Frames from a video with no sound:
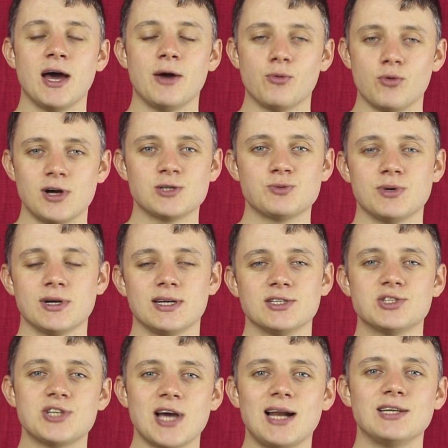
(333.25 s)
and Rosberg can
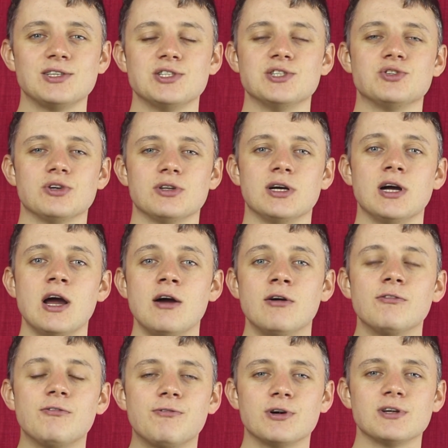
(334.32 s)
challenge each other
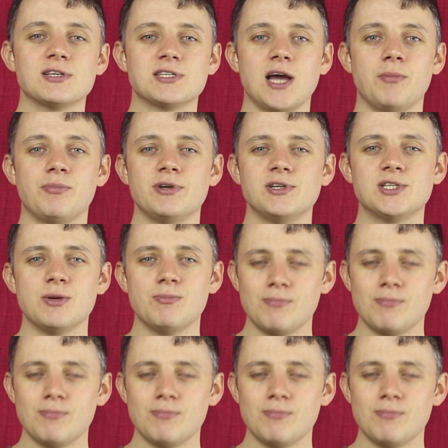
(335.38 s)
for the championship,